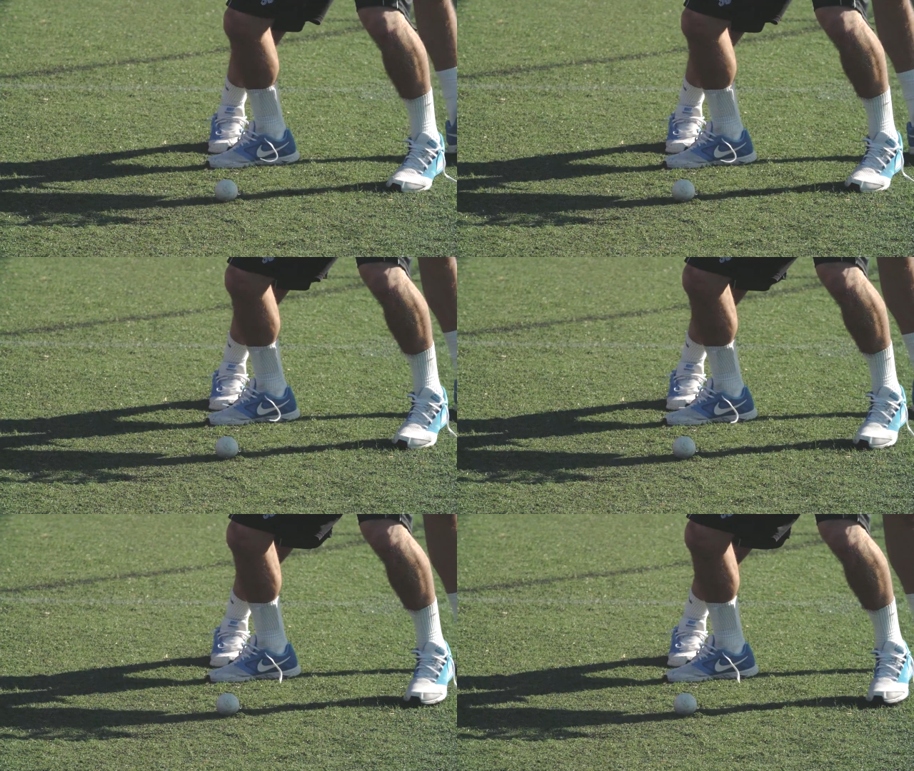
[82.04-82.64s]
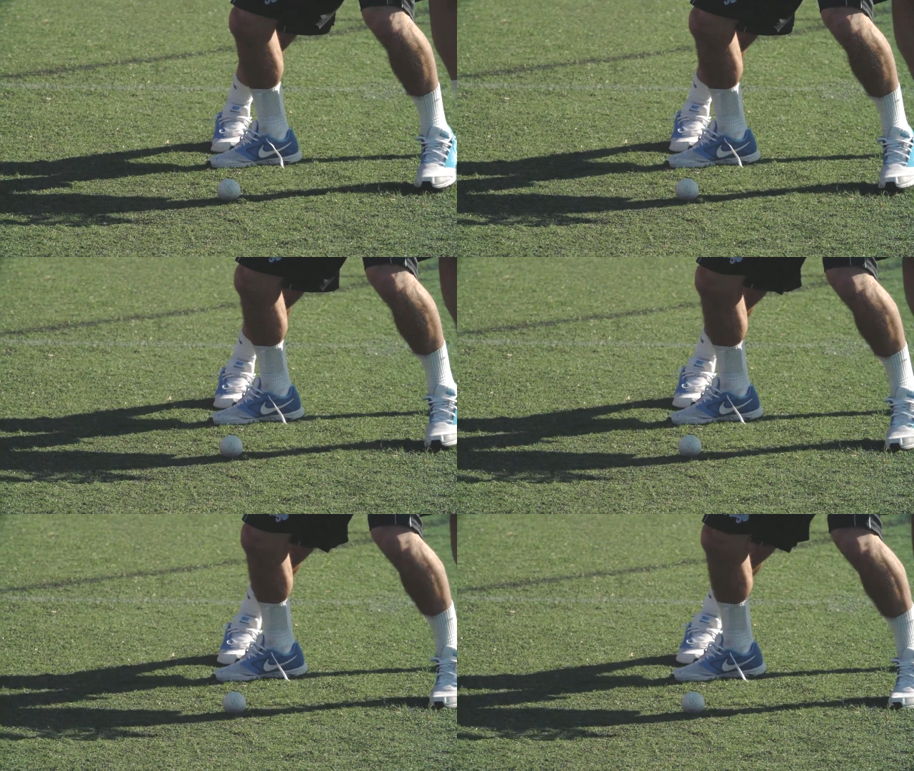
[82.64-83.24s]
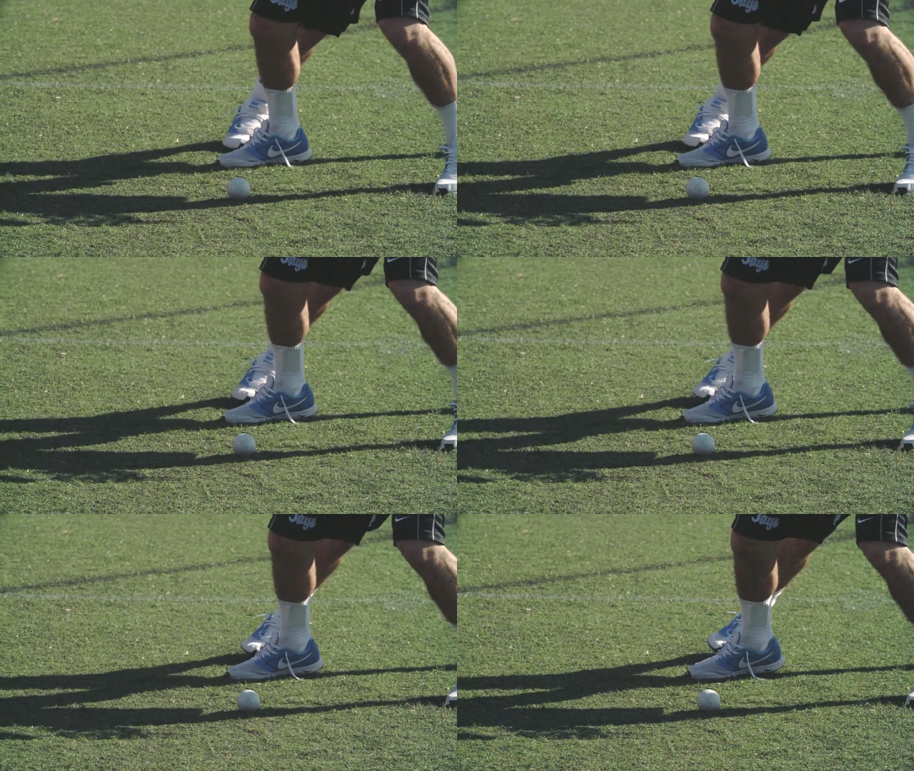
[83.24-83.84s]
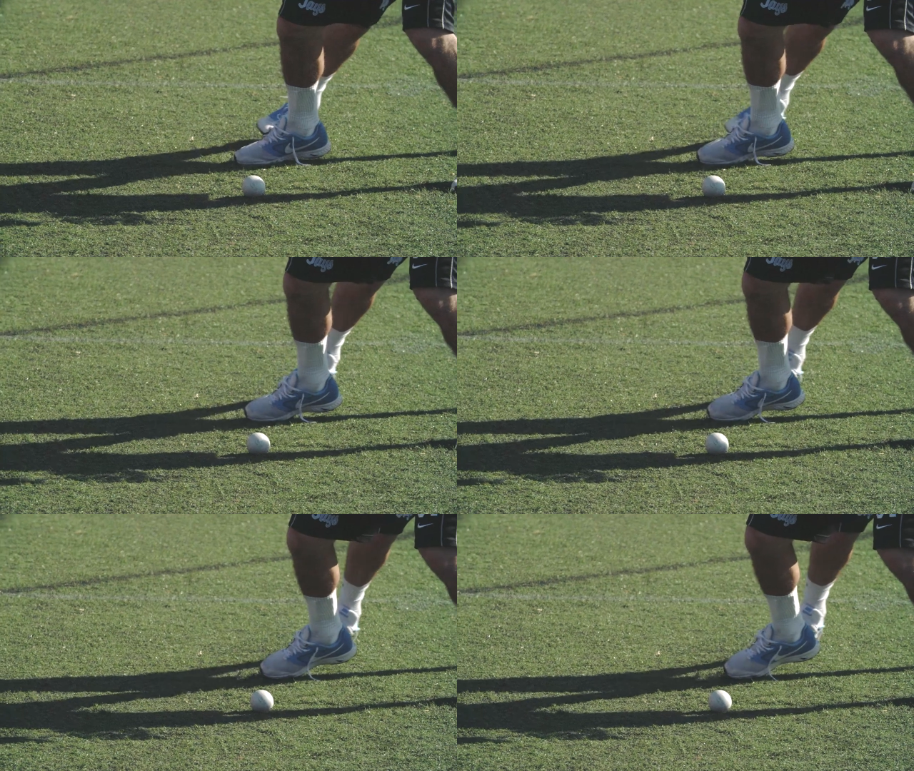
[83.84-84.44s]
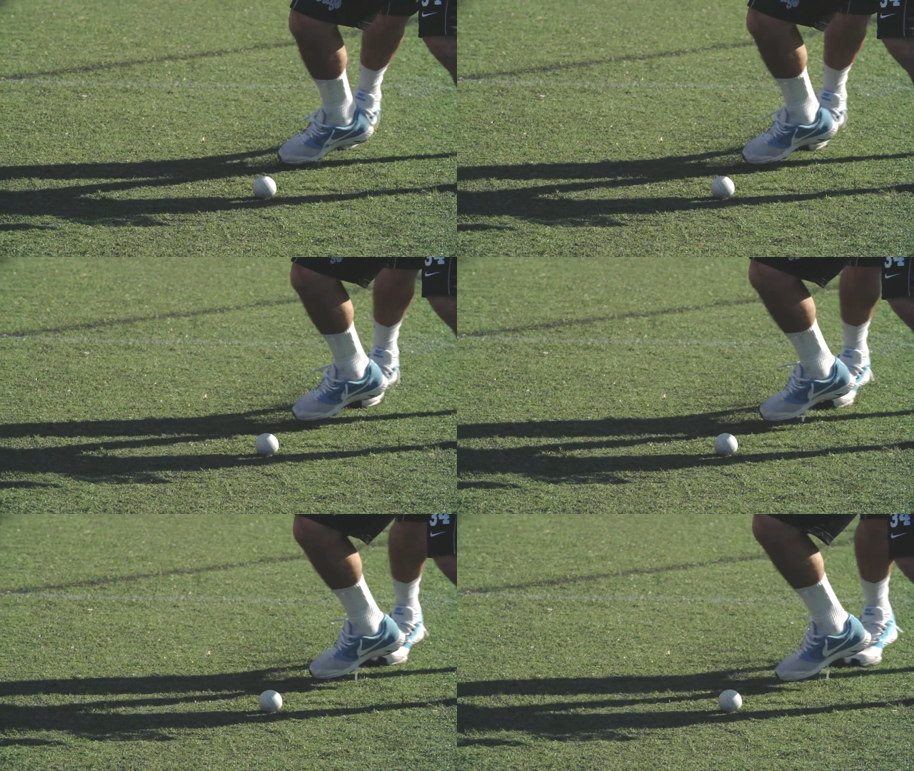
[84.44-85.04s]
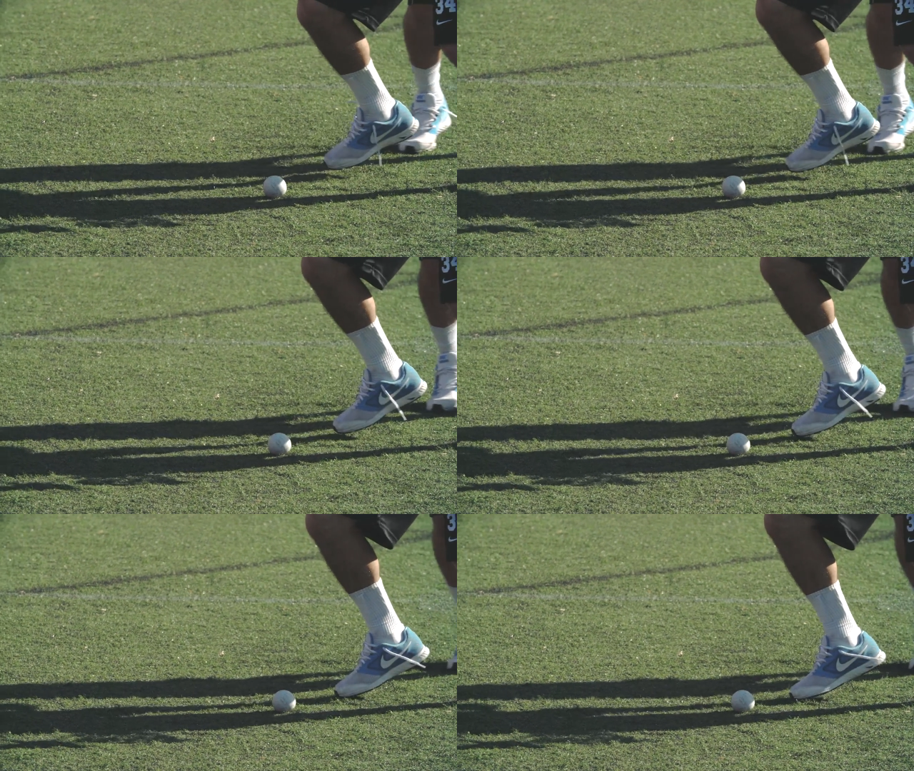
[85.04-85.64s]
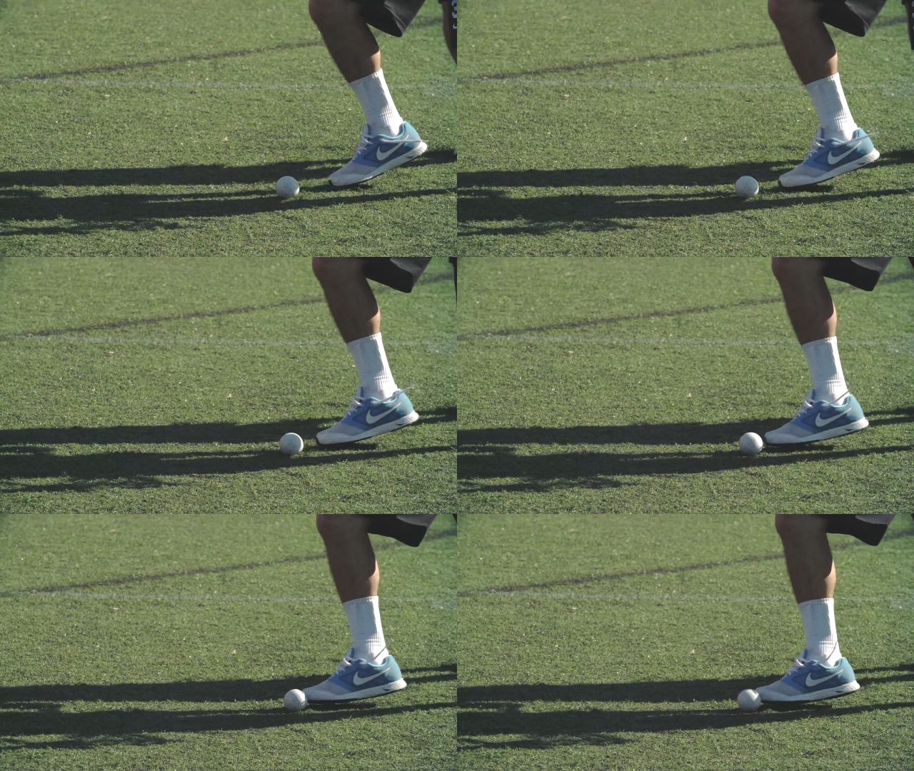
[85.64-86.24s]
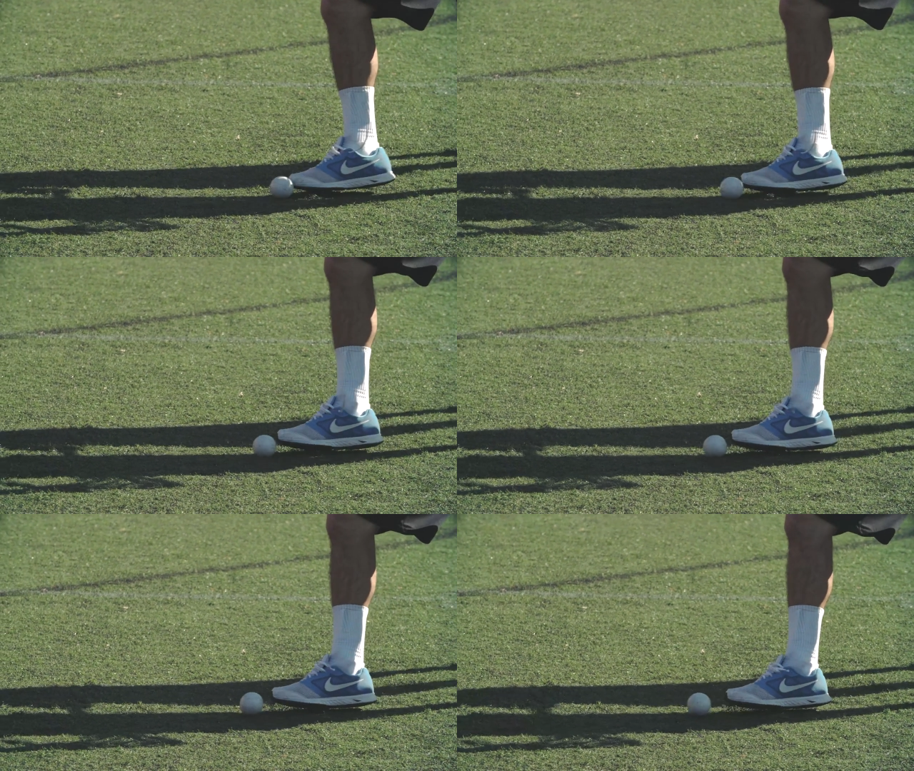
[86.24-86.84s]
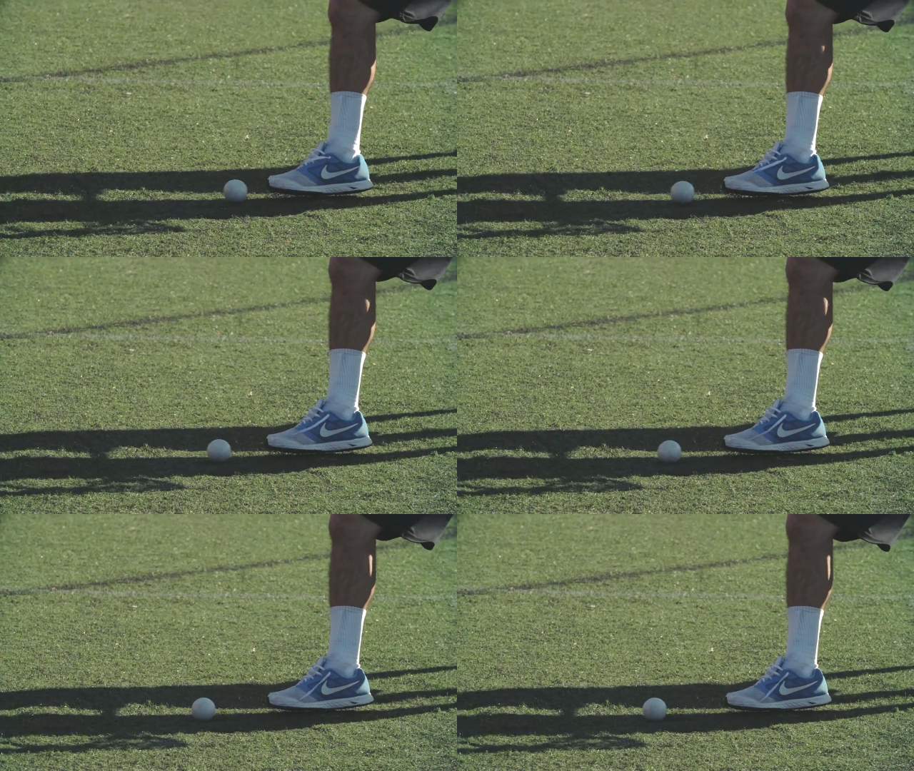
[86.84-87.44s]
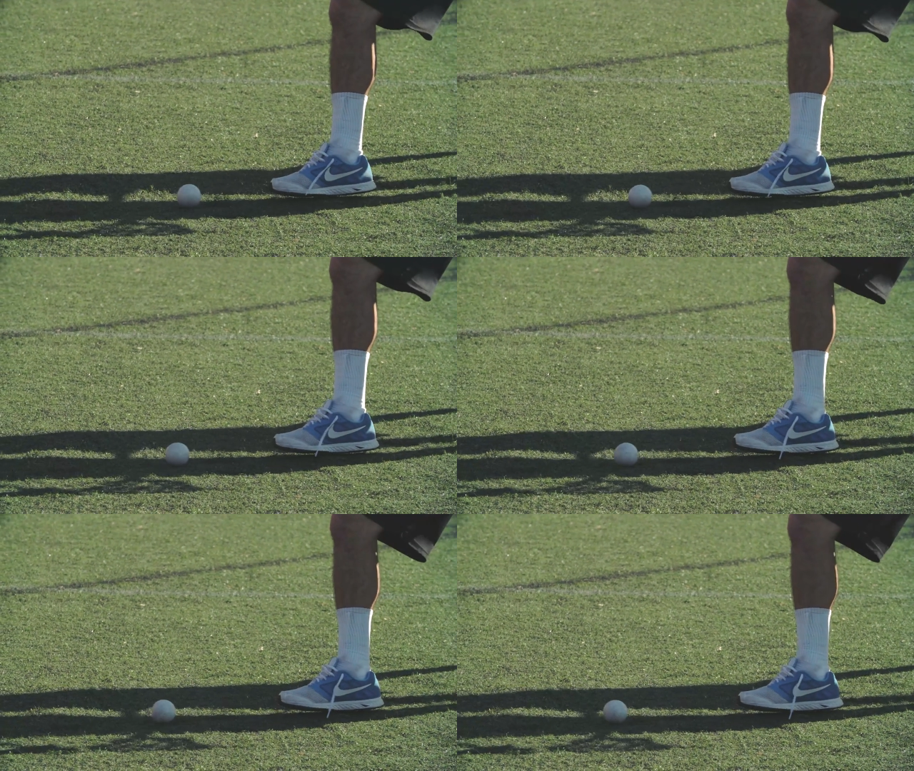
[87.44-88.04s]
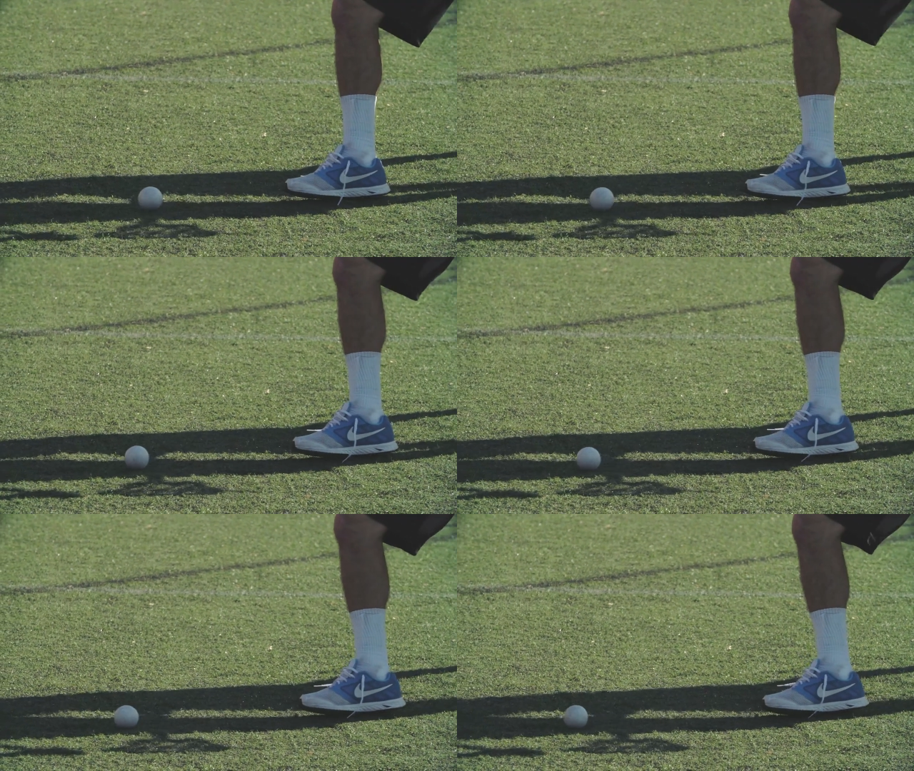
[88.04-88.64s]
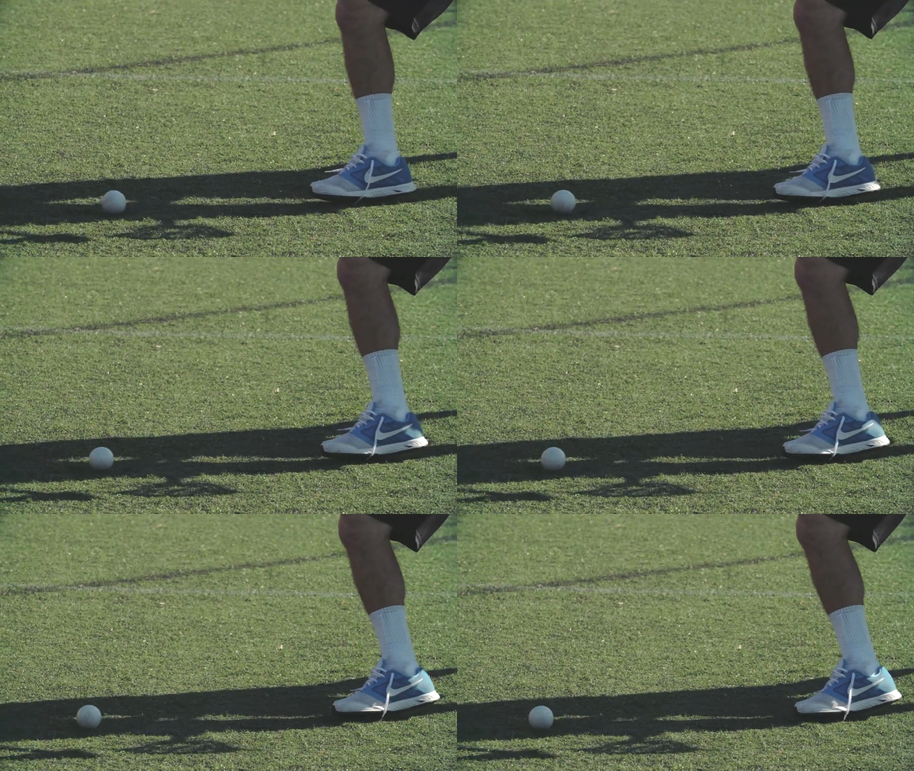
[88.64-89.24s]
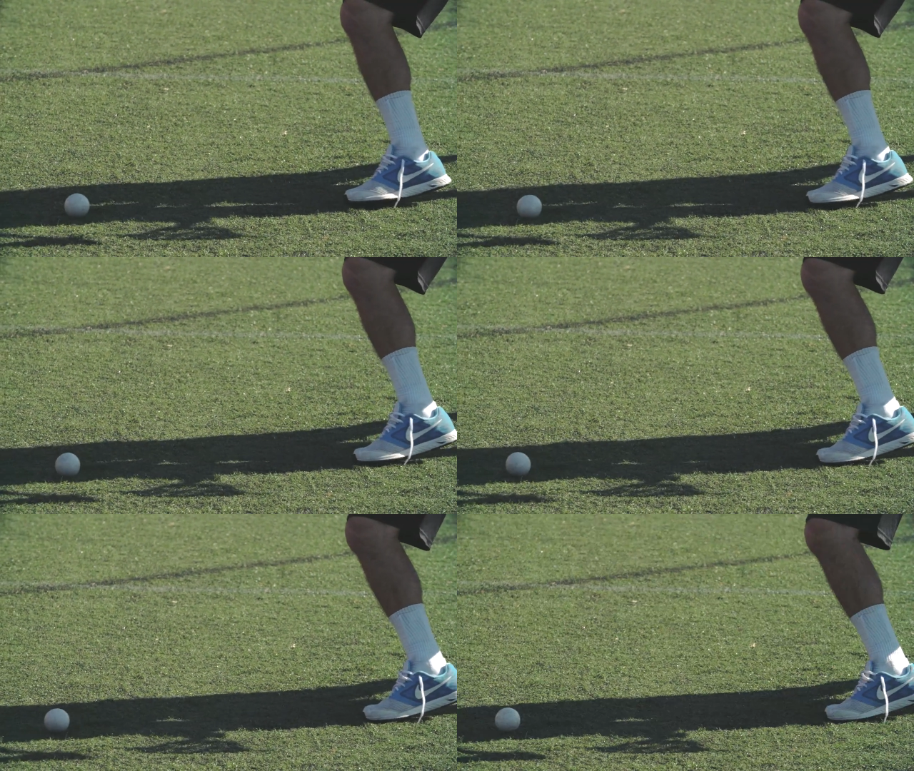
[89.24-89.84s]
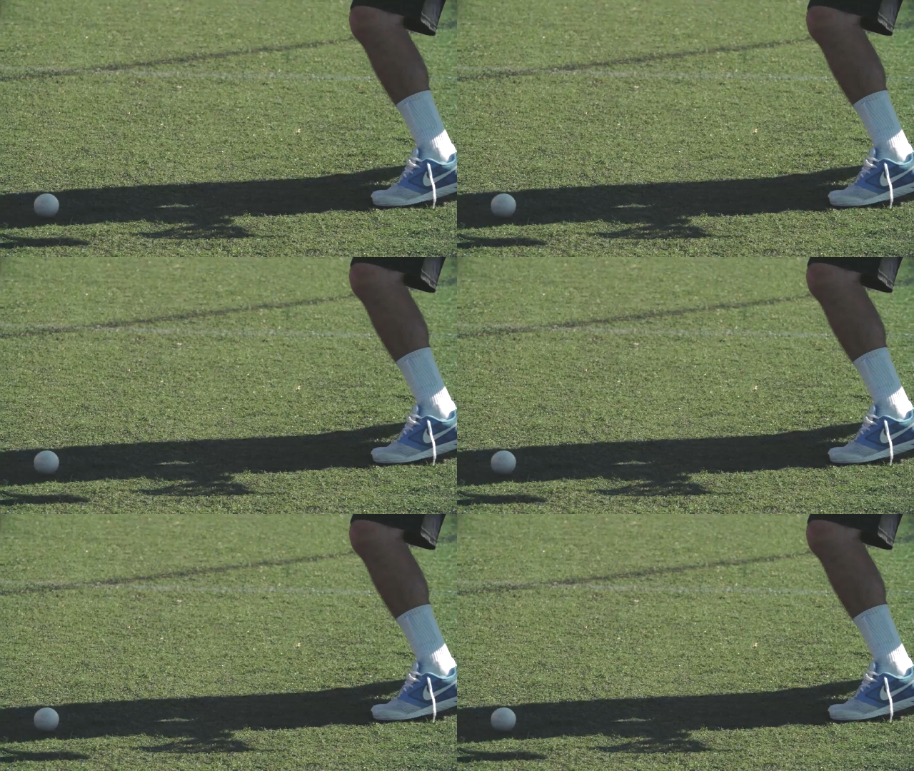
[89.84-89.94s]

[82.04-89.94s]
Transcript: Nobody's mouth can be seen.